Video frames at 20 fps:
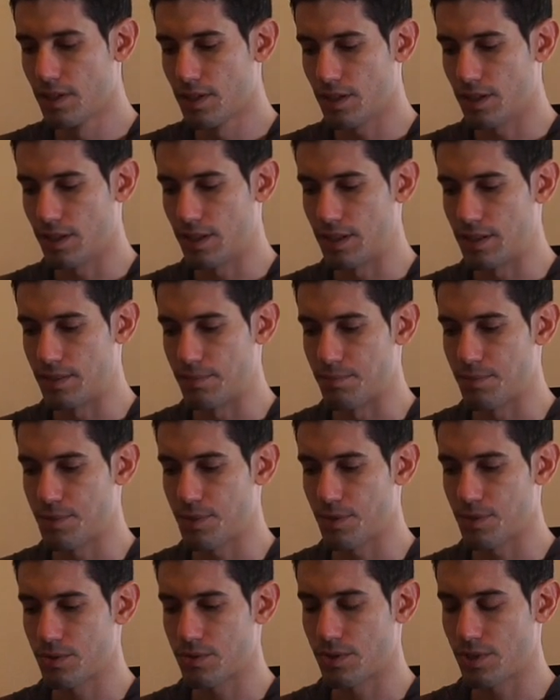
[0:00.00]
um,
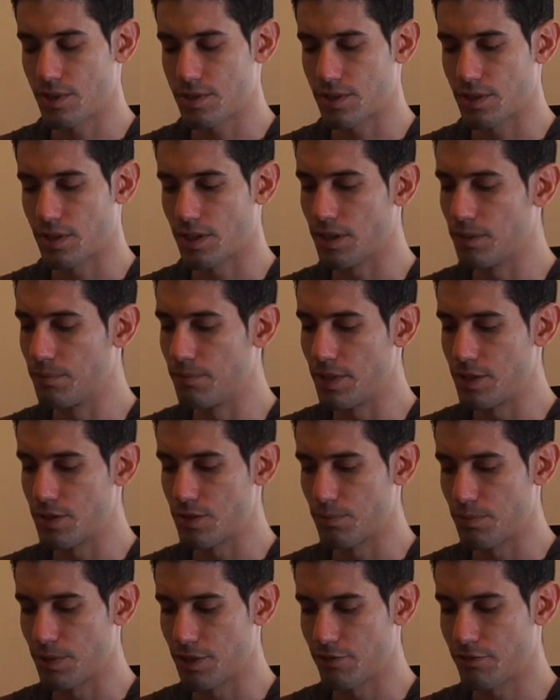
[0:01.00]
so, so, that's another
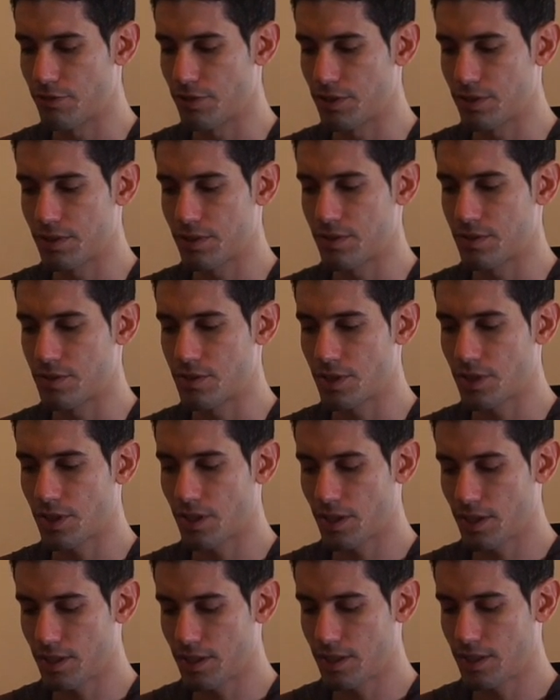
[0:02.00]
major benefit
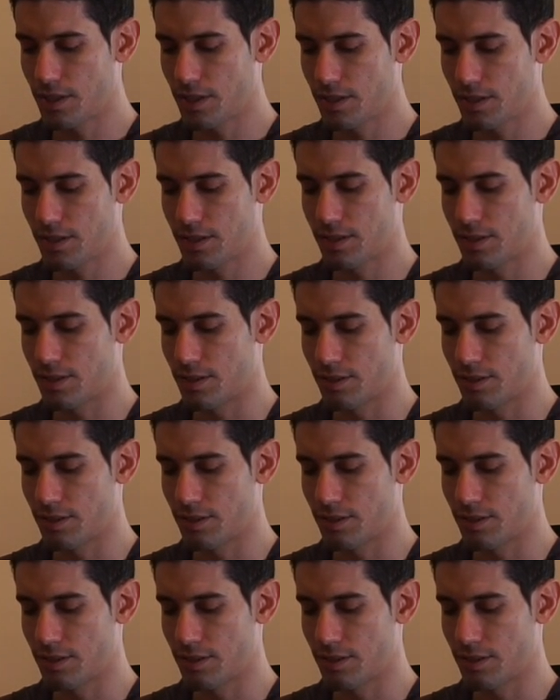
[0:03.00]
generally